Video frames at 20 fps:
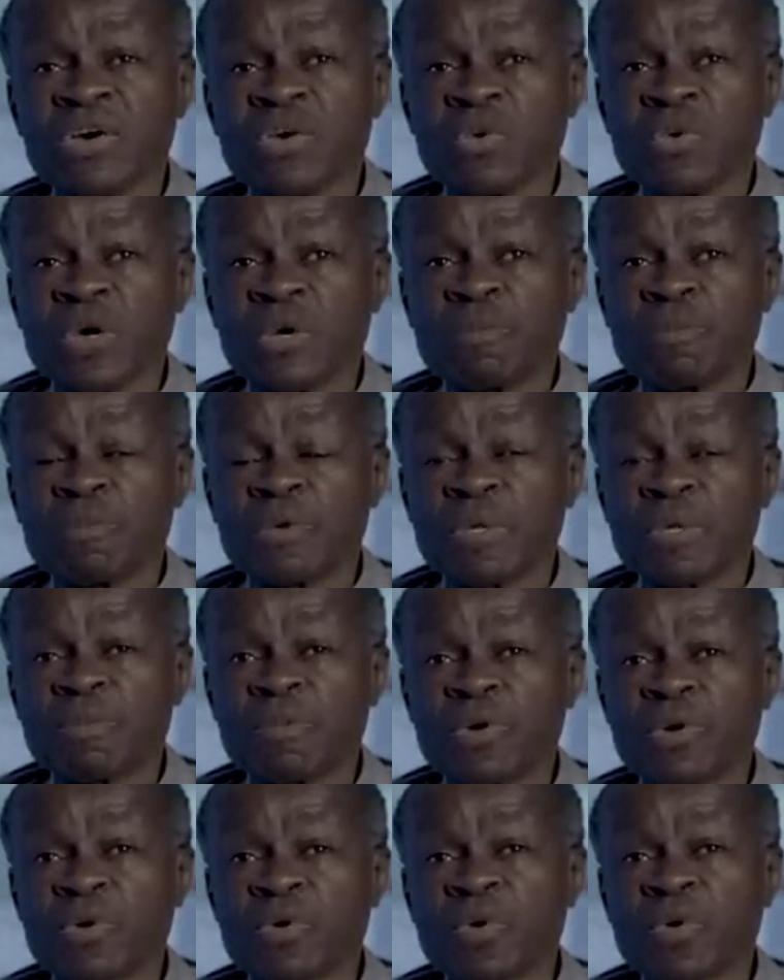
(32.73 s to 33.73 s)
when
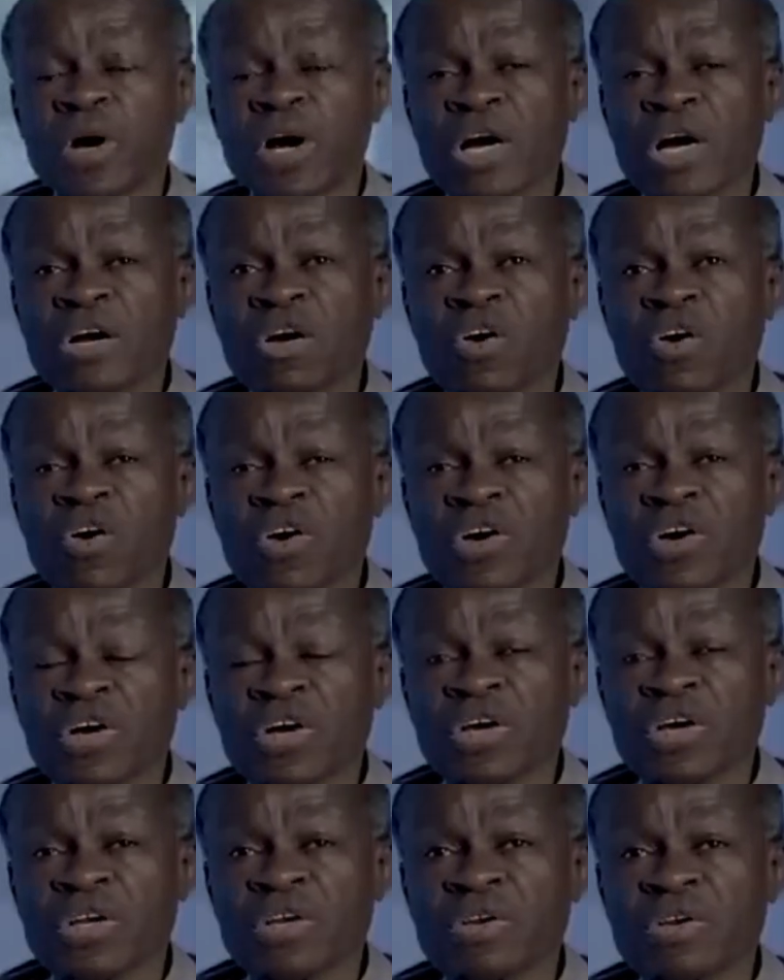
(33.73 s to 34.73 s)
people were
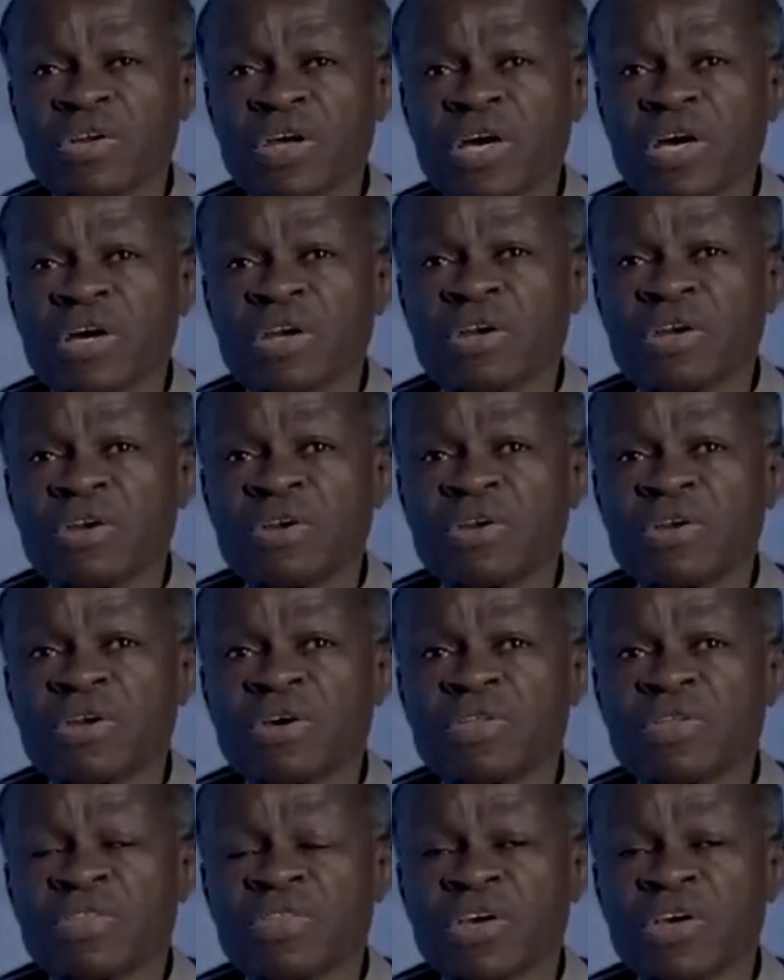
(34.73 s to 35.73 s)
conquered and
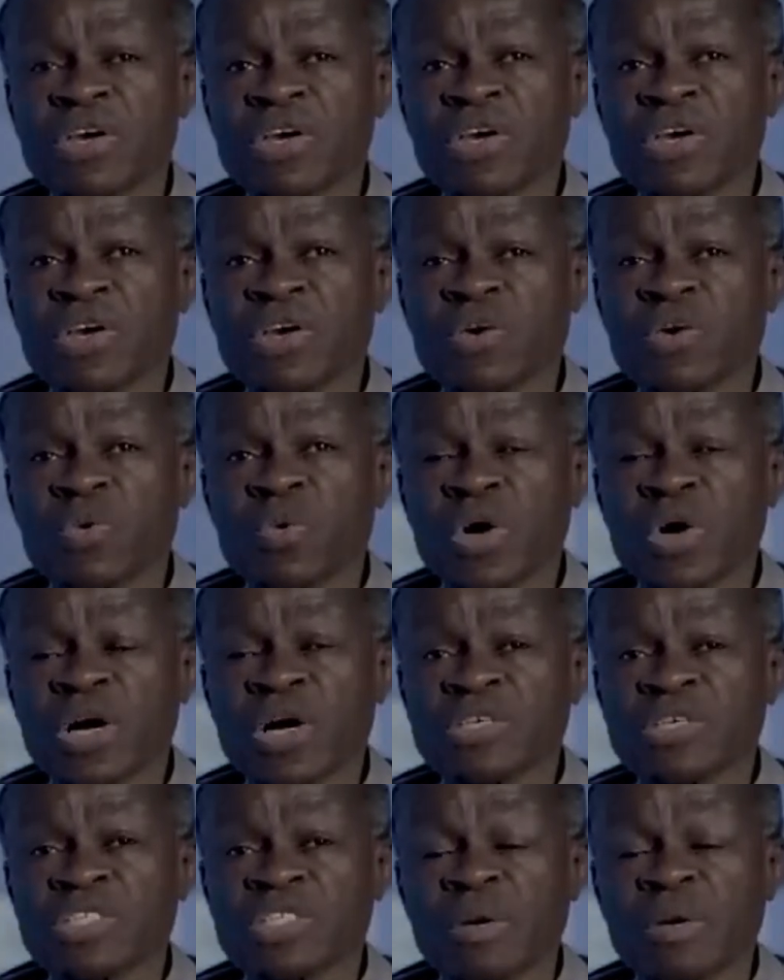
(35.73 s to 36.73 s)
they
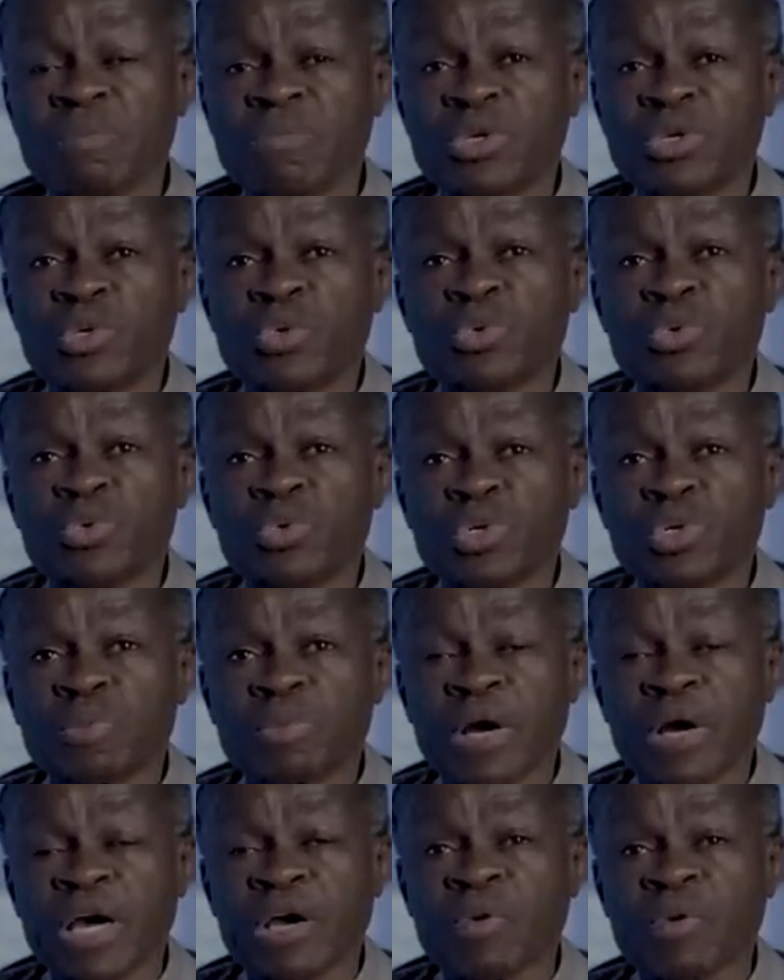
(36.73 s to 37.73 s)
were subdued
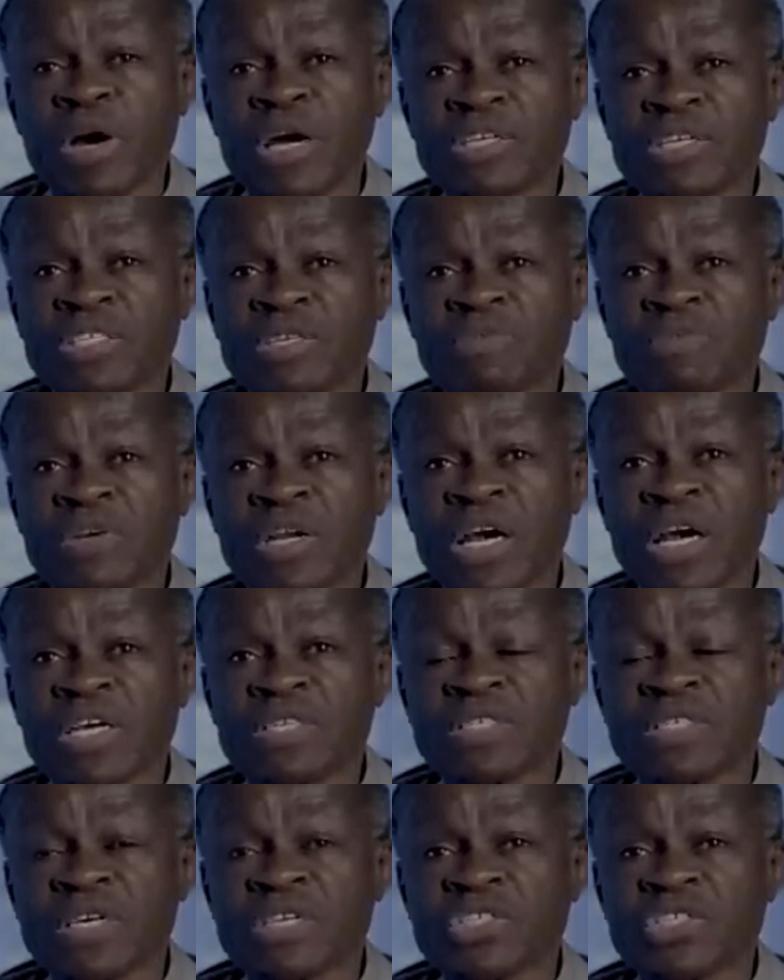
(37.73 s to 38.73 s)
by one
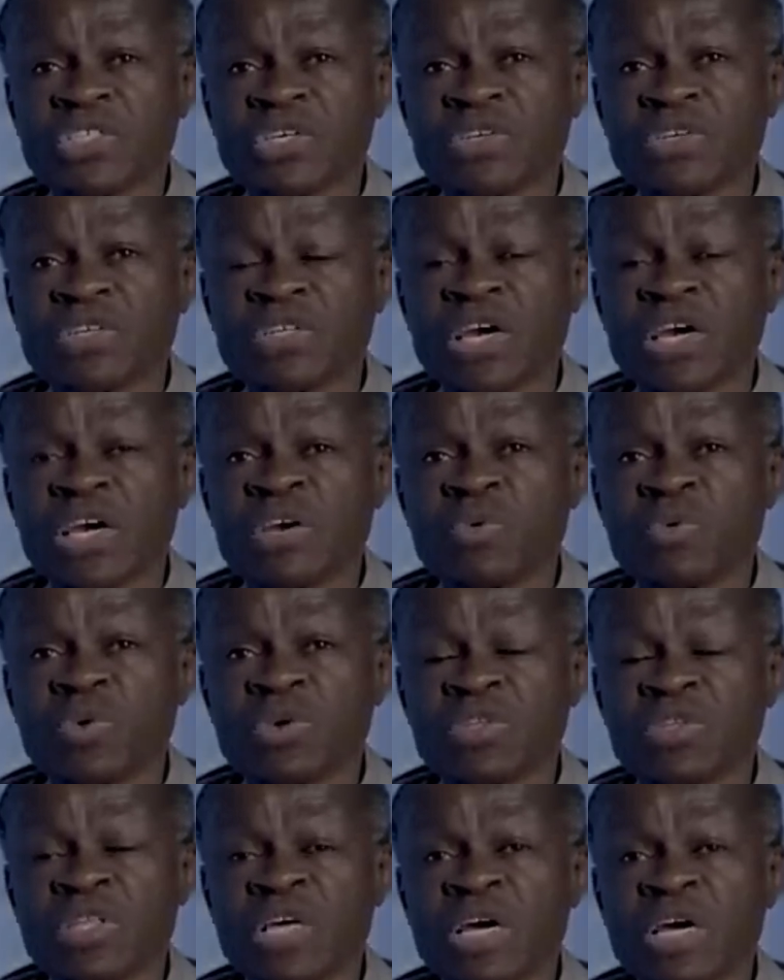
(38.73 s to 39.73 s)
civilization, they
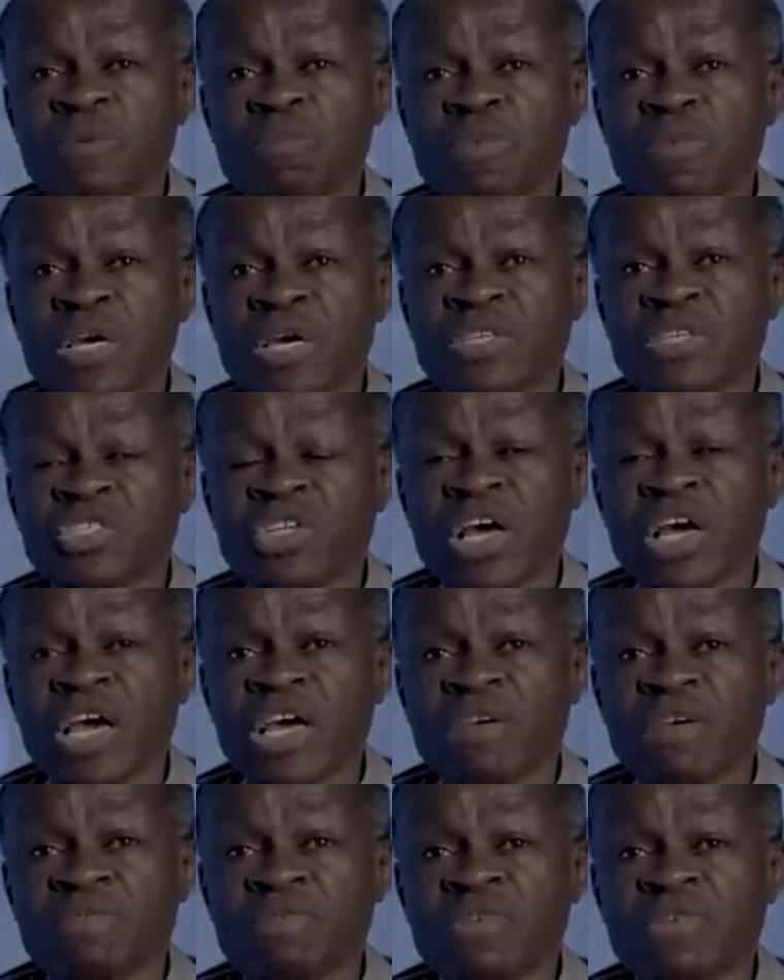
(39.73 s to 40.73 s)
would then be
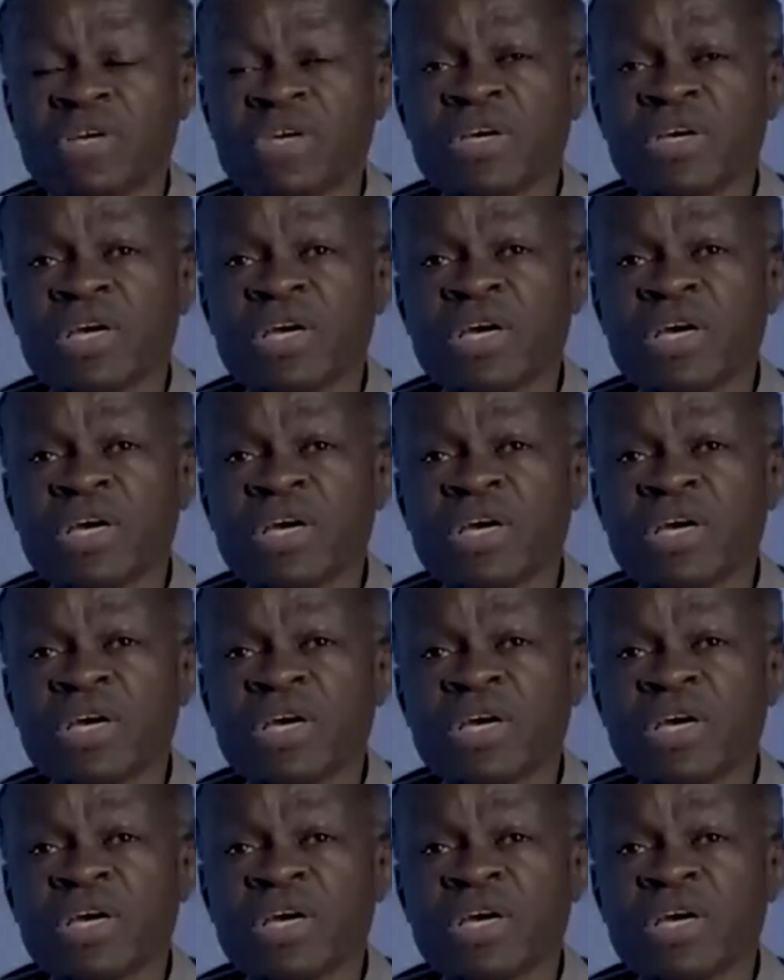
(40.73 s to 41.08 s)
enslaved.